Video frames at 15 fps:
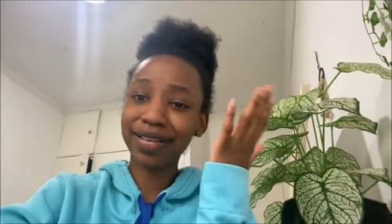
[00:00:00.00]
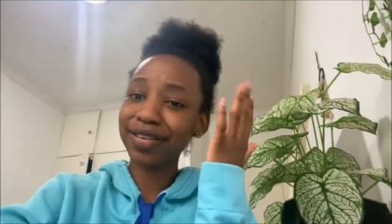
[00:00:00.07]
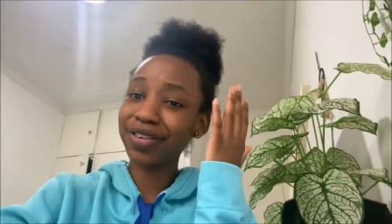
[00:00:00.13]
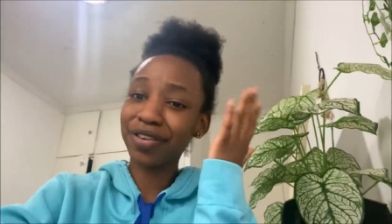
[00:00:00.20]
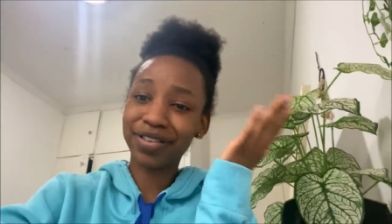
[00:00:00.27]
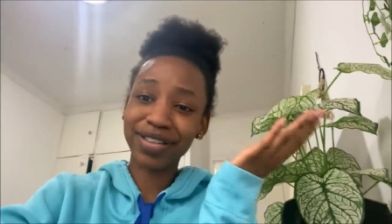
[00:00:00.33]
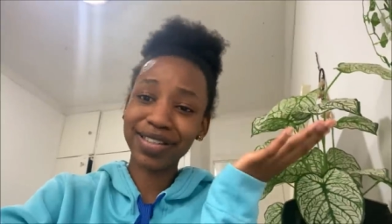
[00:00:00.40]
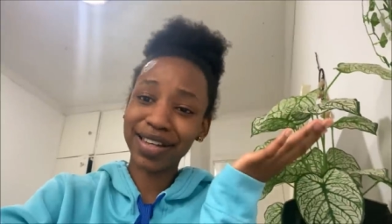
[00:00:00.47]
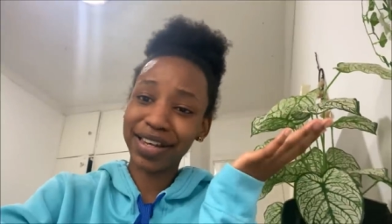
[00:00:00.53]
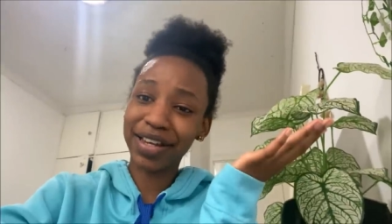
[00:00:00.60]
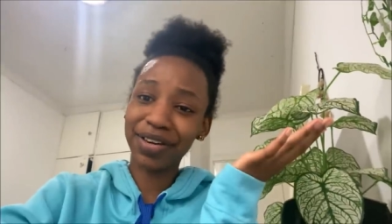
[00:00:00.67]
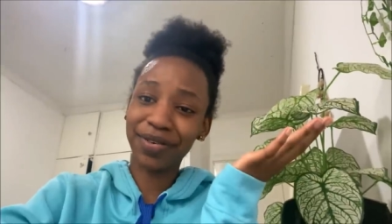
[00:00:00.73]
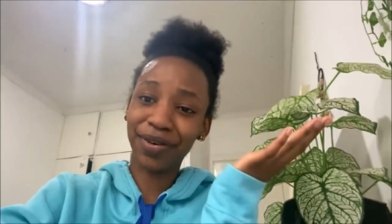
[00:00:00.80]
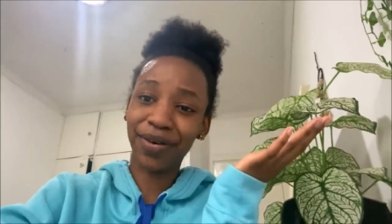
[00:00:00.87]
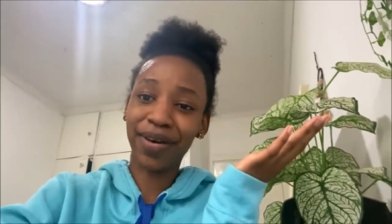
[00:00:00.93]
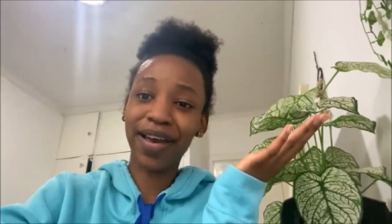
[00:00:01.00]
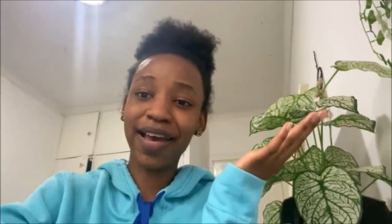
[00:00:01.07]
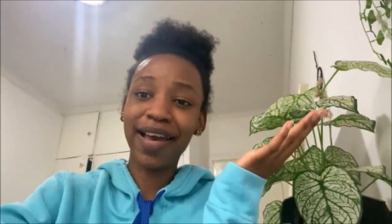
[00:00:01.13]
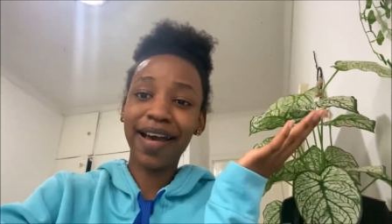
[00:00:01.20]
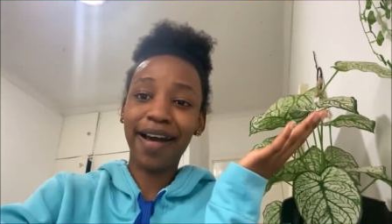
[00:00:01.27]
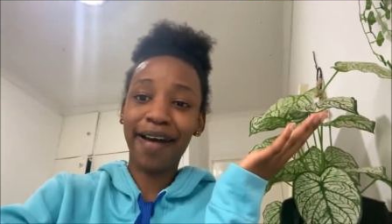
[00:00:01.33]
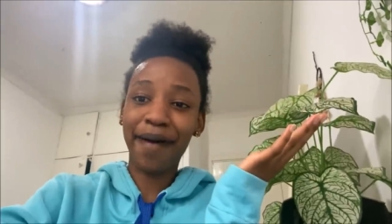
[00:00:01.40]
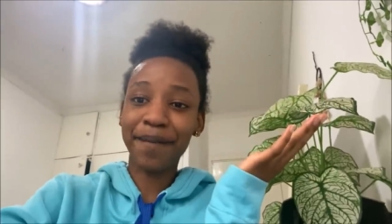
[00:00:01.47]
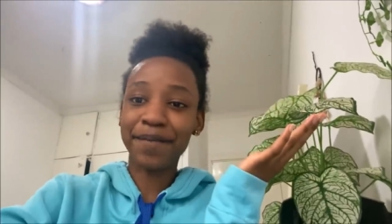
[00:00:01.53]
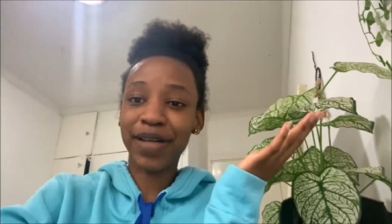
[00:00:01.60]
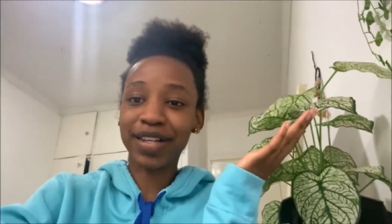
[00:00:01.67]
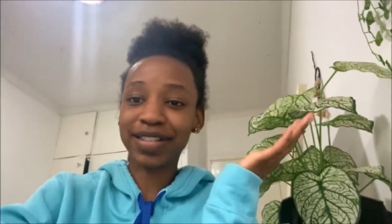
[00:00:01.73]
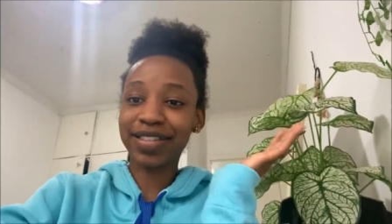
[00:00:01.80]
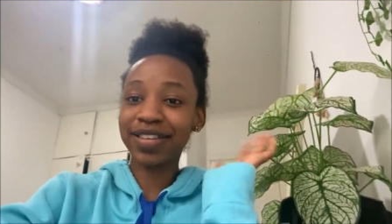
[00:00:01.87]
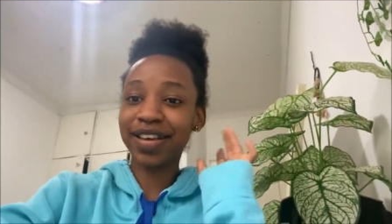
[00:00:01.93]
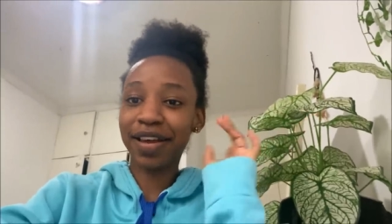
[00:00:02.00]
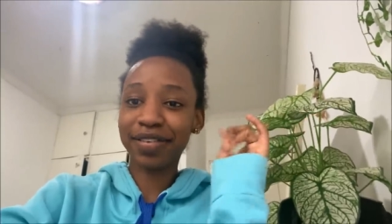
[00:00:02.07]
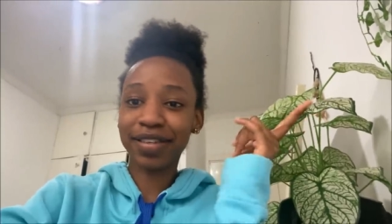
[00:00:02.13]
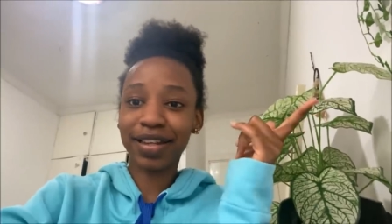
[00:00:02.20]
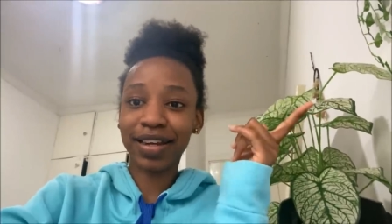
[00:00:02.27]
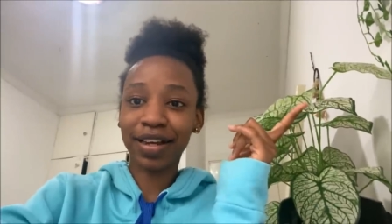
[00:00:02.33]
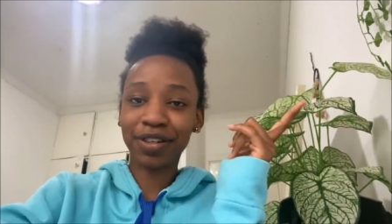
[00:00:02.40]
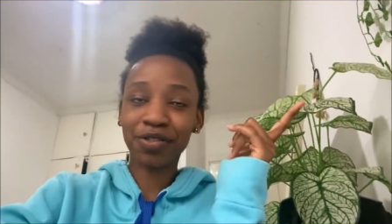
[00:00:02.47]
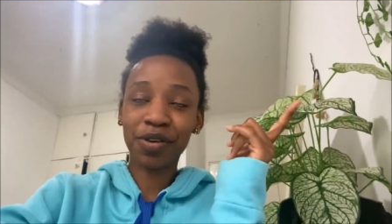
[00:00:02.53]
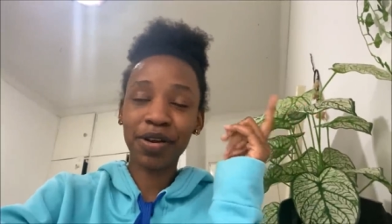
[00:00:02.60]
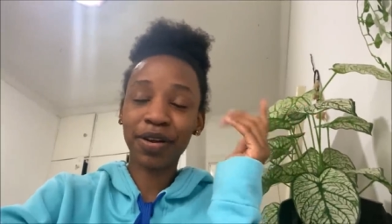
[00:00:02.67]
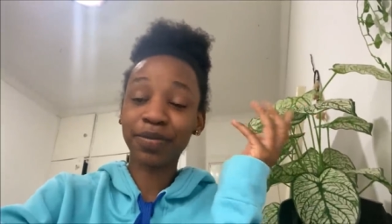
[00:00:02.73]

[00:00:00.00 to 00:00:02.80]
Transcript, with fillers: You're just a hero. Um, I'll see you guys in the next one.